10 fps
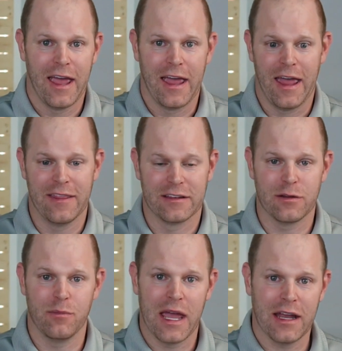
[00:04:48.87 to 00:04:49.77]
And the
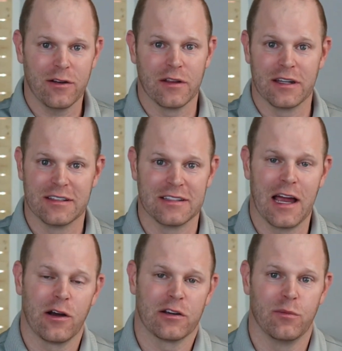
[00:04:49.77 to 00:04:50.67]
demand and the
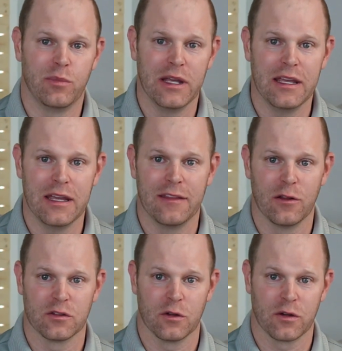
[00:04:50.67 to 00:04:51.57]
desire to be in
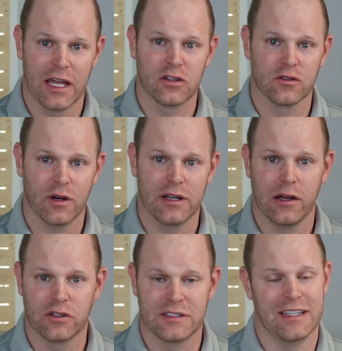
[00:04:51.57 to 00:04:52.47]
those locations right now
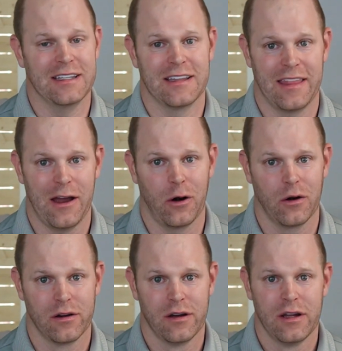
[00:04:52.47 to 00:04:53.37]
just isn't there.
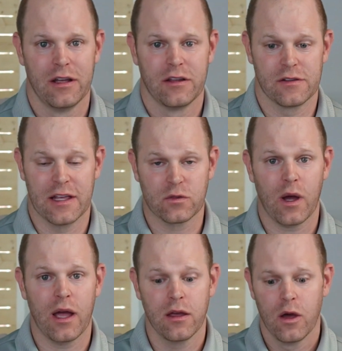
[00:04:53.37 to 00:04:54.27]
So that's
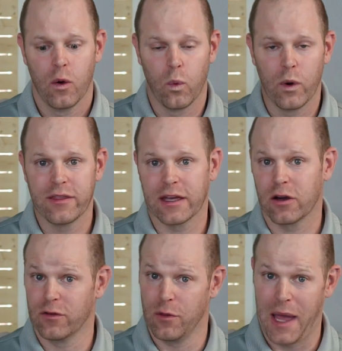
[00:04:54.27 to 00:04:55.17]
why we think
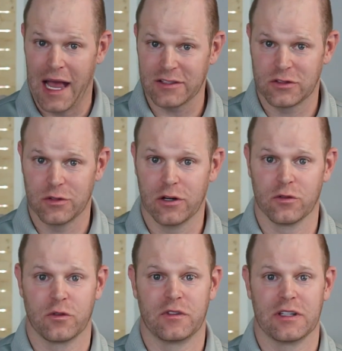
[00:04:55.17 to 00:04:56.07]
over the past 2 years,
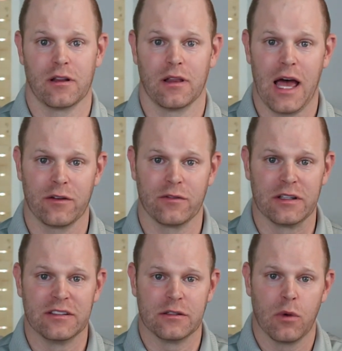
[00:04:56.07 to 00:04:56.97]
we've seen a lot of
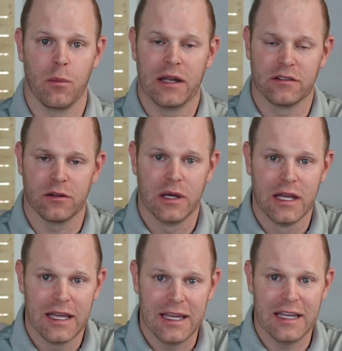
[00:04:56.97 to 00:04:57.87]
leasing momentum
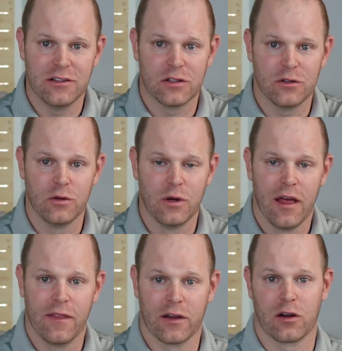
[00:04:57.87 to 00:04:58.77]
into
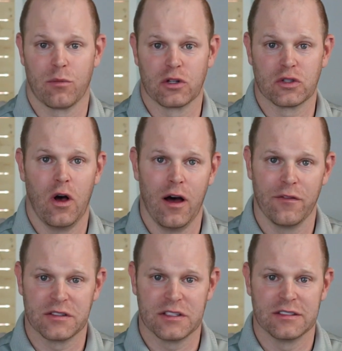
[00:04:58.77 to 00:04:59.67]
the commercial
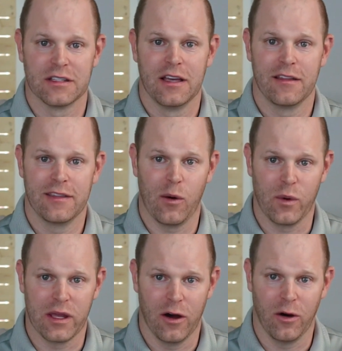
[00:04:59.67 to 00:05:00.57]
offices that
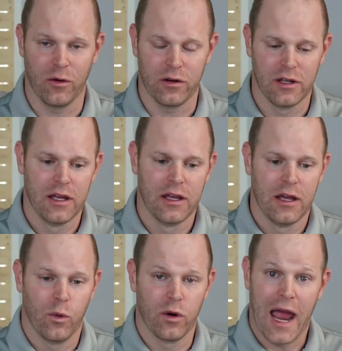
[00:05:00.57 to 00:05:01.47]
we own.
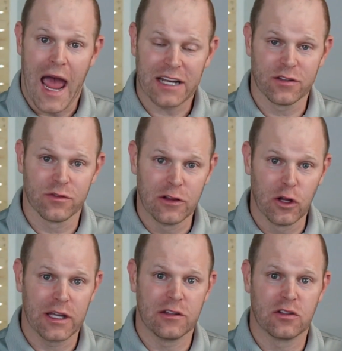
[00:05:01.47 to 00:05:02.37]
We're actively
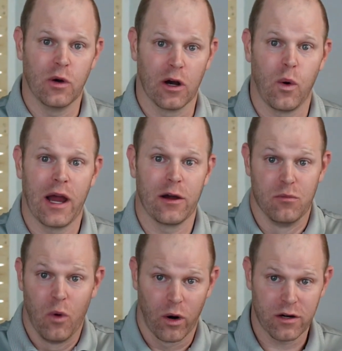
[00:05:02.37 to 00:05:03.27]
looking to acquire
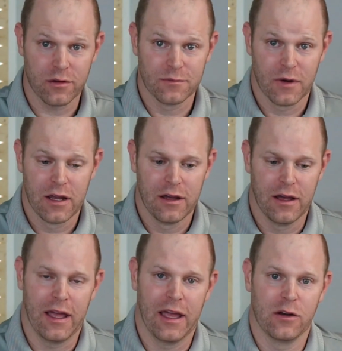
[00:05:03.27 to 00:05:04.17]
more.
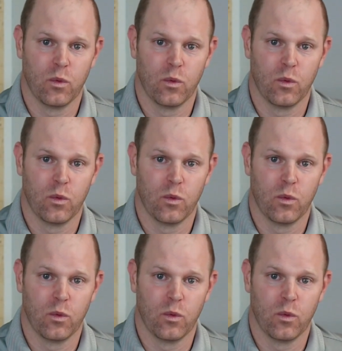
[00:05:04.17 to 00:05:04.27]
And